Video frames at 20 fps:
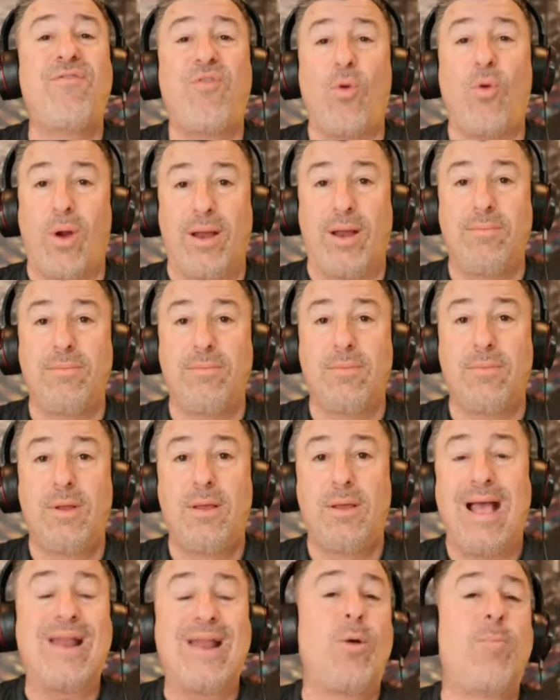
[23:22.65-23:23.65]
I'm all for it.
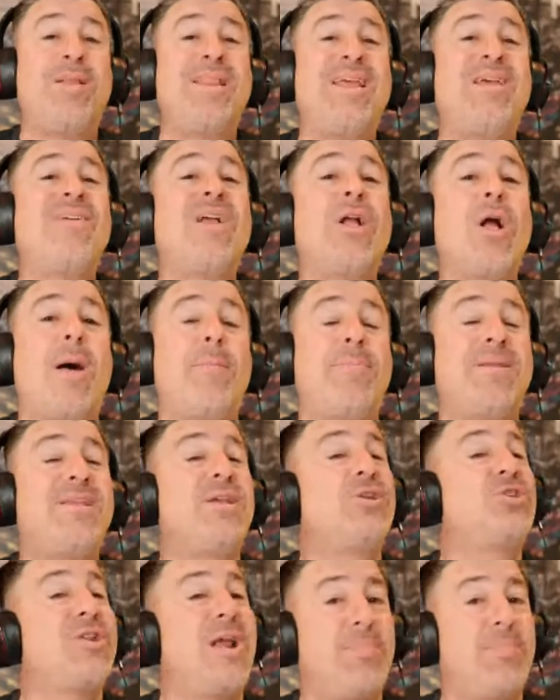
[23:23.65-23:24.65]
I don't believe in
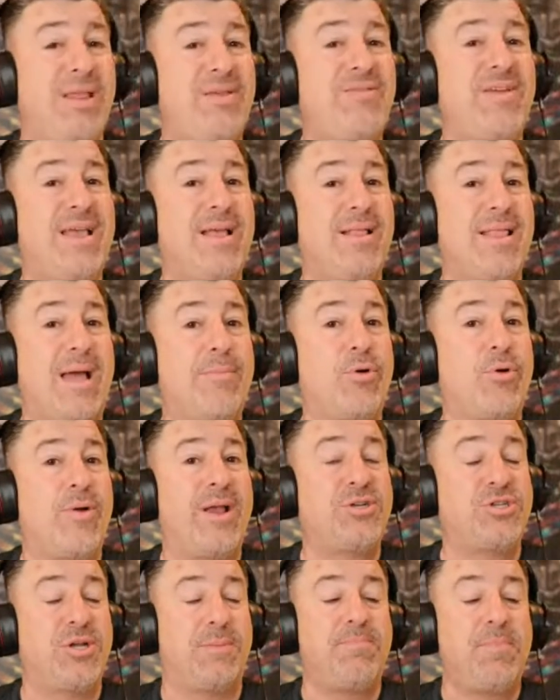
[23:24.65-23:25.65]
competition. I believe in
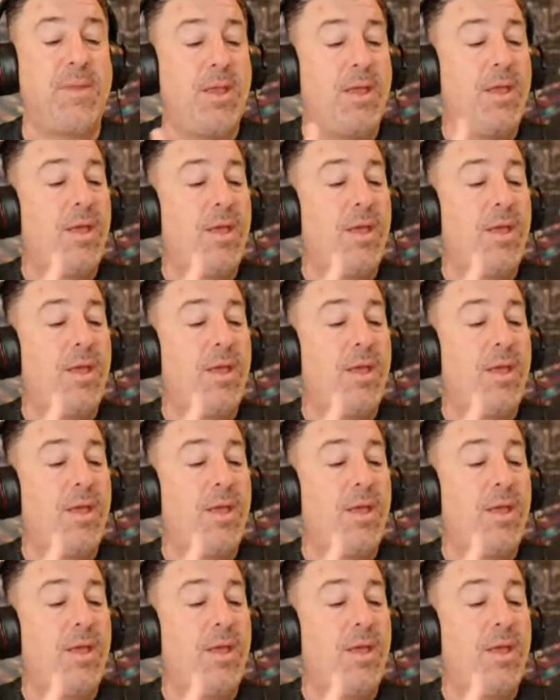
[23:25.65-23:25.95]
collaboration.